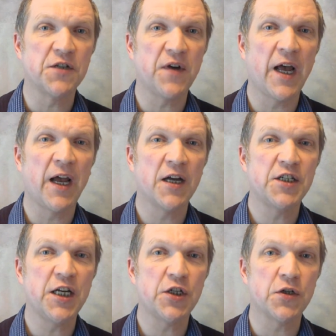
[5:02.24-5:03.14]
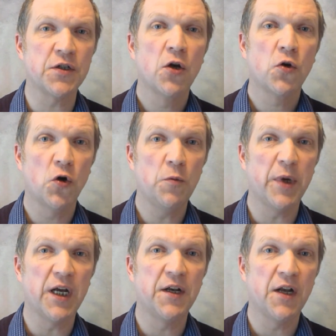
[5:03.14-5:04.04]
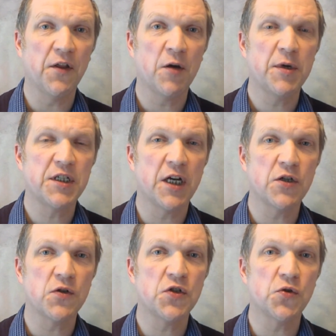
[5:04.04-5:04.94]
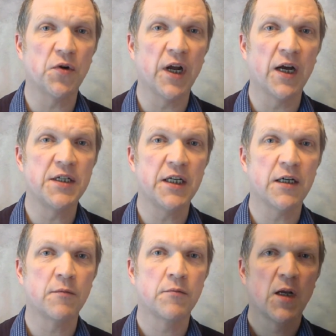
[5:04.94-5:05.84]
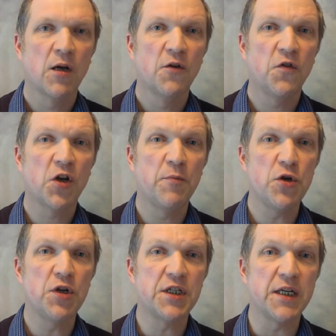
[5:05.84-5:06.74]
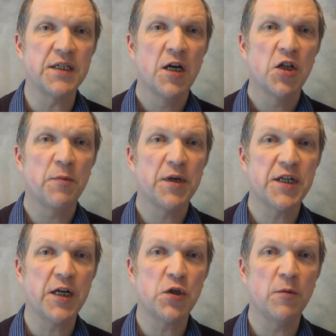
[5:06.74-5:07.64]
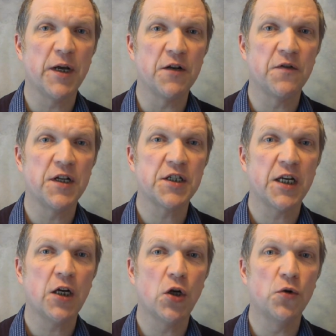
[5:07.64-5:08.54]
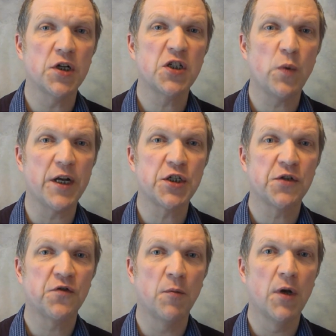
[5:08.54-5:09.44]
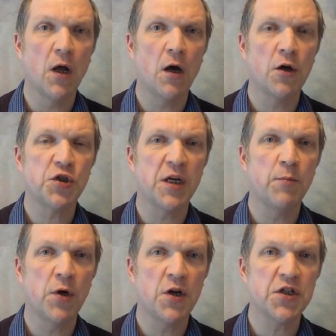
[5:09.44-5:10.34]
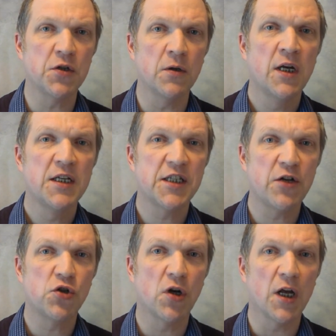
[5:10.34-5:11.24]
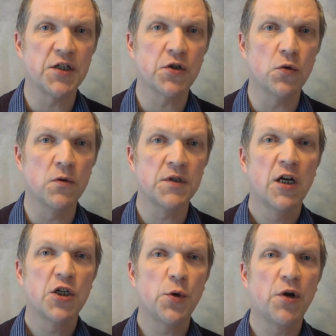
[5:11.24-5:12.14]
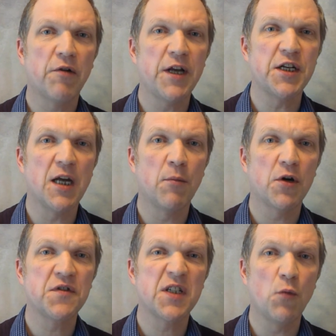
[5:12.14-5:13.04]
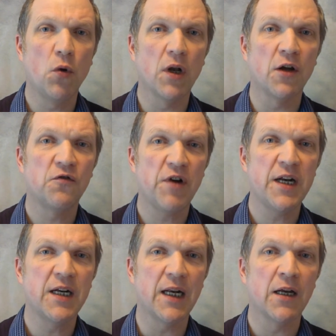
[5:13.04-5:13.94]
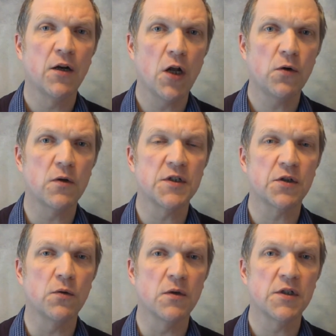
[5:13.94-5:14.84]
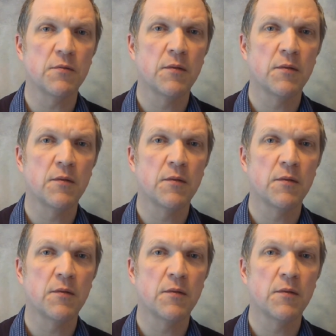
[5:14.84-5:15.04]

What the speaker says: for AI teachers could be another potential story idea. For communities, the potential benefits include a switch from large, impersonal, centralised schools to a greater number of smaller, friendly, local schools.